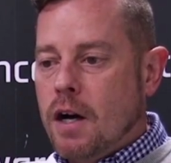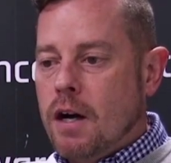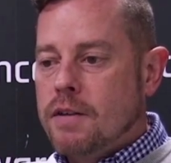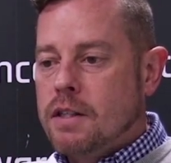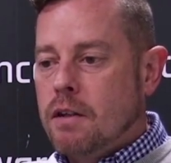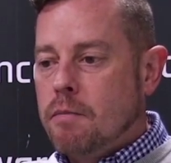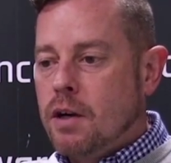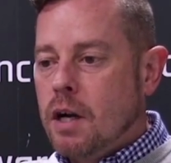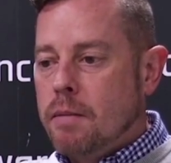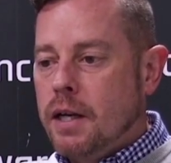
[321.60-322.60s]
5 is the
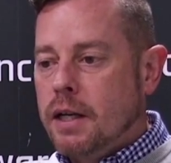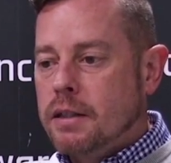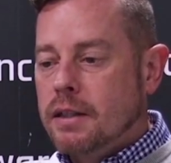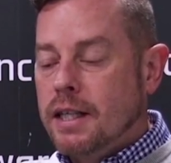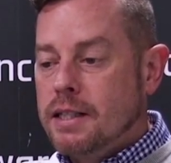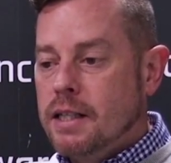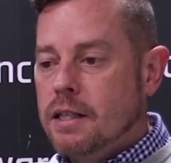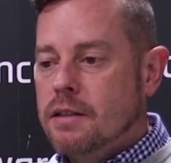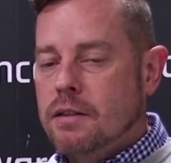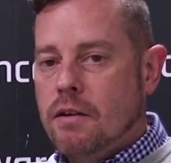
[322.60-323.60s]
number I picked. It
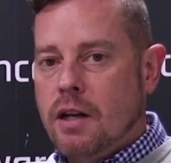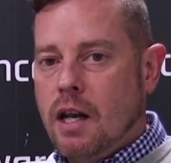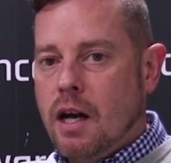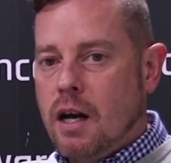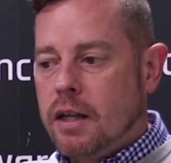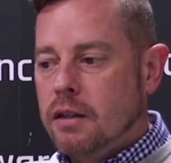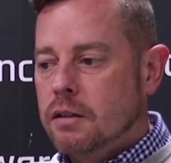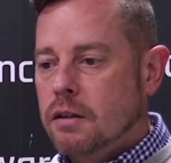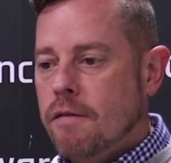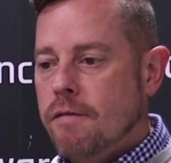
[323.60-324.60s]
is, so I'm going to lie.
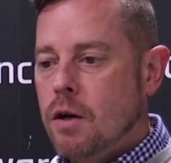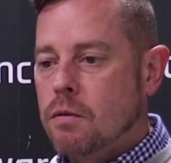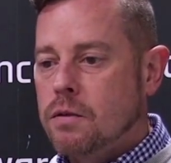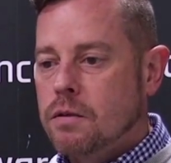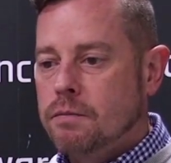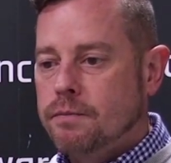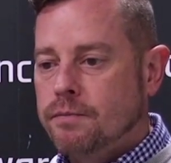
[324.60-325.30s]
False.